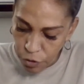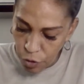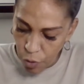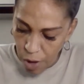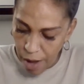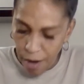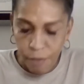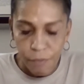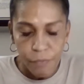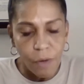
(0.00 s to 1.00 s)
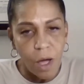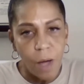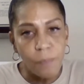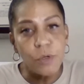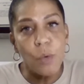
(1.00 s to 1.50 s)
you have
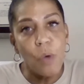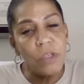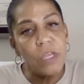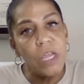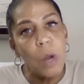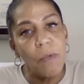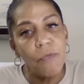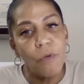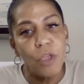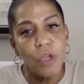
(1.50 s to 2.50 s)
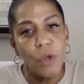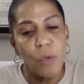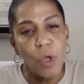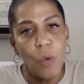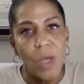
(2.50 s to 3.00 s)
up to 1 year before you can
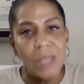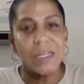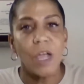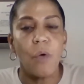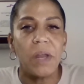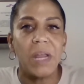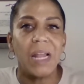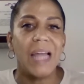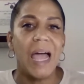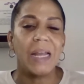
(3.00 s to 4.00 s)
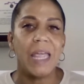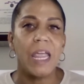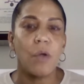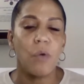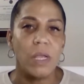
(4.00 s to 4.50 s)
request a credit line
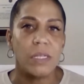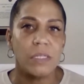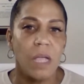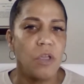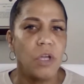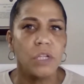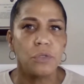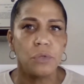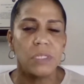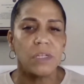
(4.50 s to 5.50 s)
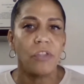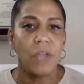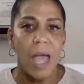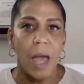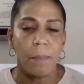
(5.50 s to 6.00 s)
increase. And you're going to do this on
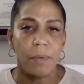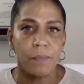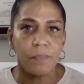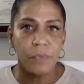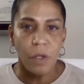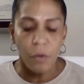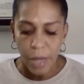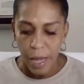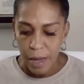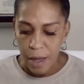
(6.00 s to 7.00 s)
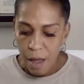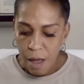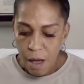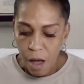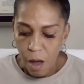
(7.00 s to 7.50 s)
the app. Okay.
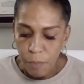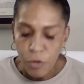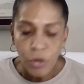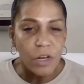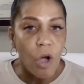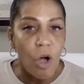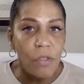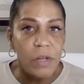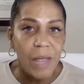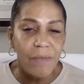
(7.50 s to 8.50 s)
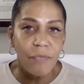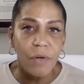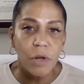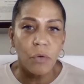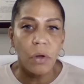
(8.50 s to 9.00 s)
You can call the Navy
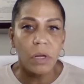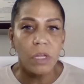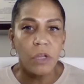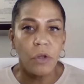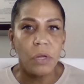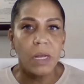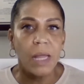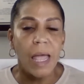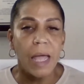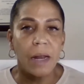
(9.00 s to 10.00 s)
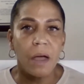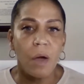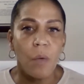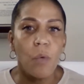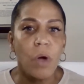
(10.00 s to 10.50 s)
Federal Credit Union at
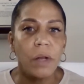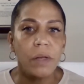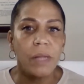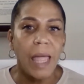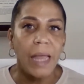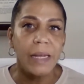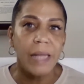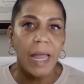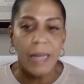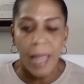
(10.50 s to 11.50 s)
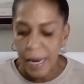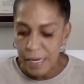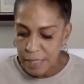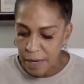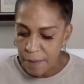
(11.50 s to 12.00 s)
1
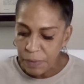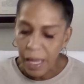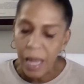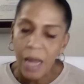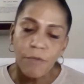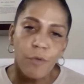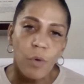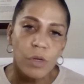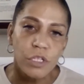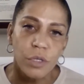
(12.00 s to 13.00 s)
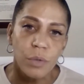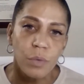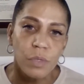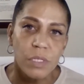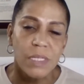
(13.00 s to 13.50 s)

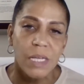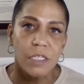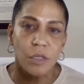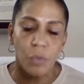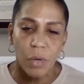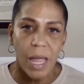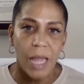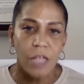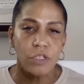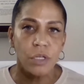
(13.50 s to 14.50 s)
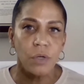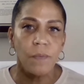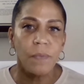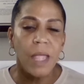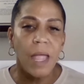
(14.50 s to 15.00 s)
842
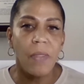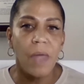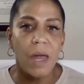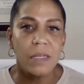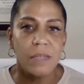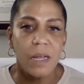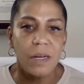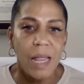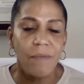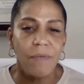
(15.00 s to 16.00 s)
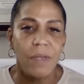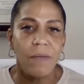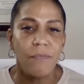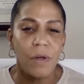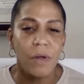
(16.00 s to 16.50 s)
6382. And that is their
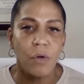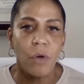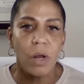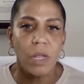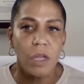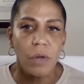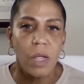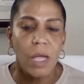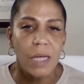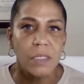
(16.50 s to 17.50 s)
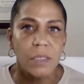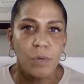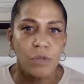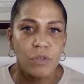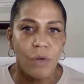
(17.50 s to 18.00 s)
Navy Federal Credit Union
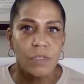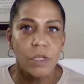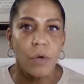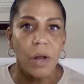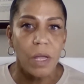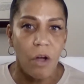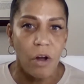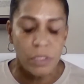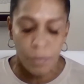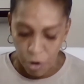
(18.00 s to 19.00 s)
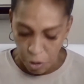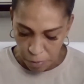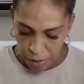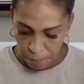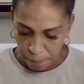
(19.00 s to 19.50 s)
Customer Service Credit Card
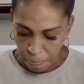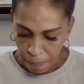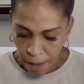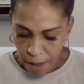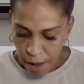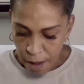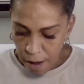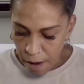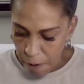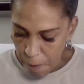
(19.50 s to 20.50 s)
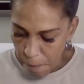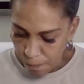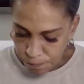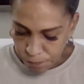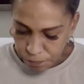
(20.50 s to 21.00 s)
Department.
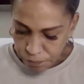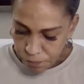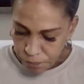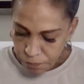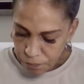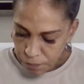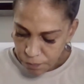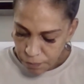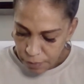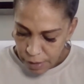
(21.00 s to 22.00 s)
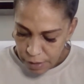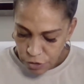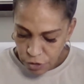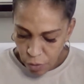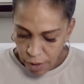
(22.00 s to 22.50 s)
Um,
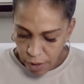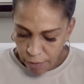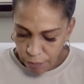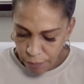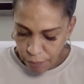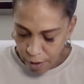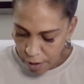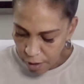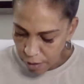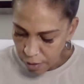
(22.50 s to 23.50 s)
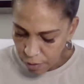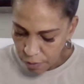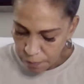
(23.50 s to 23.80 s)
so if you're